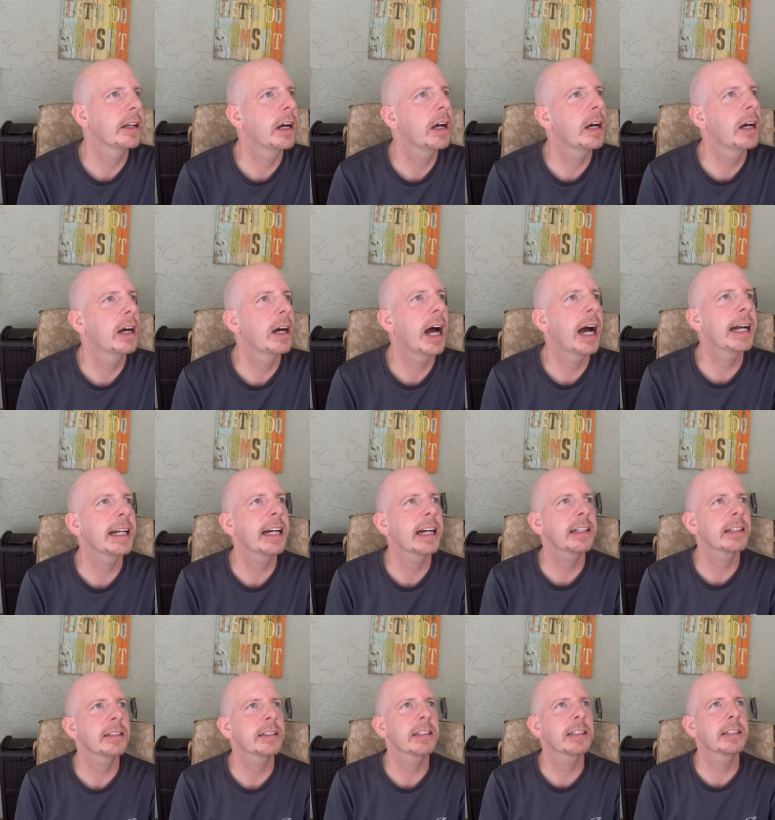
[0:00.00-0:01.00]
Uh, I
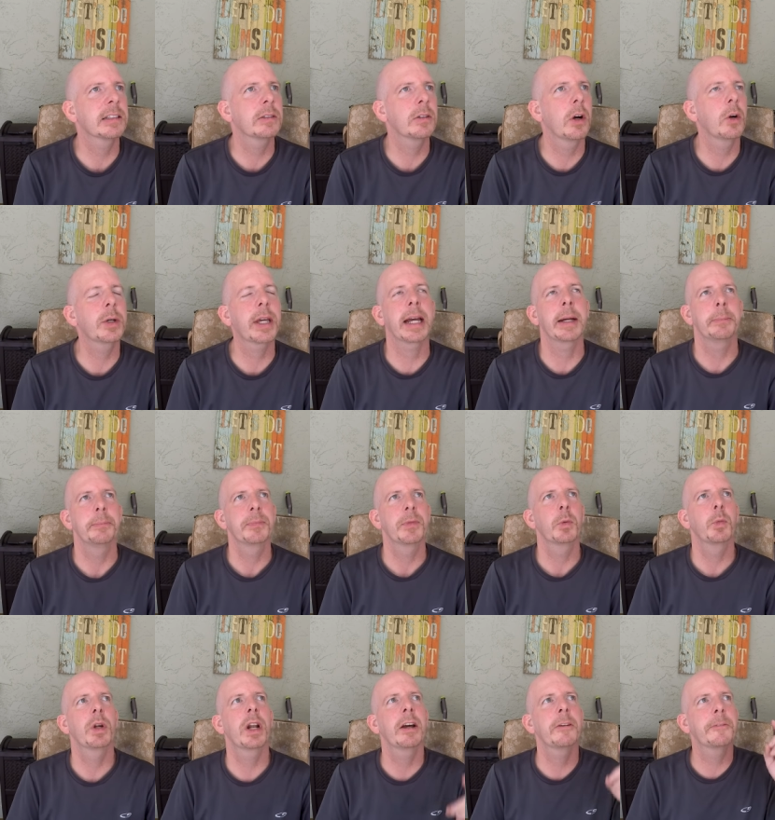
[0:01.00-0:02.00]
got, okay,
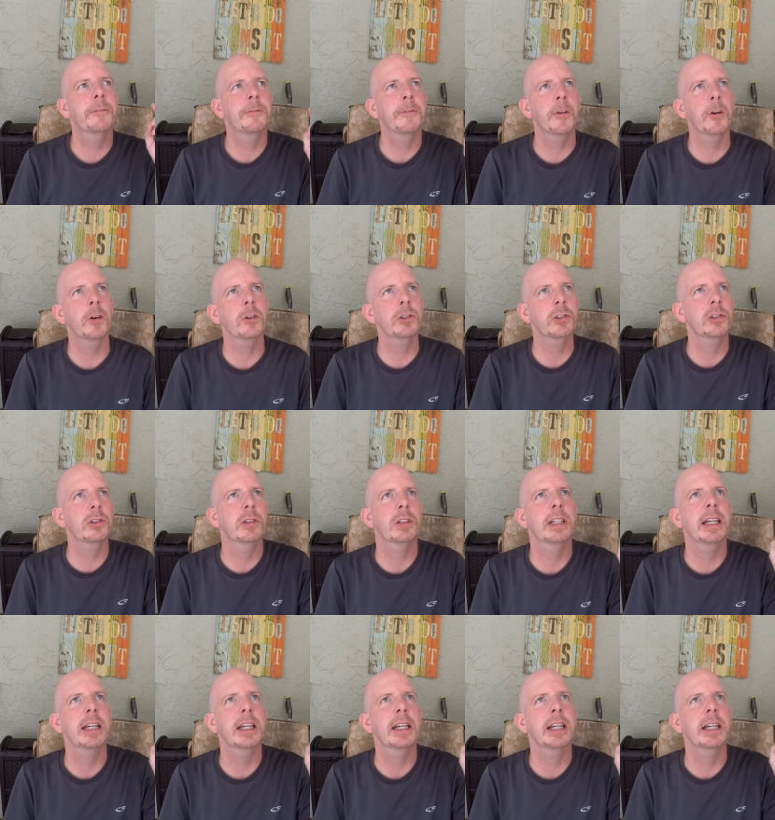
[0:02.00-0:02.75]
when I first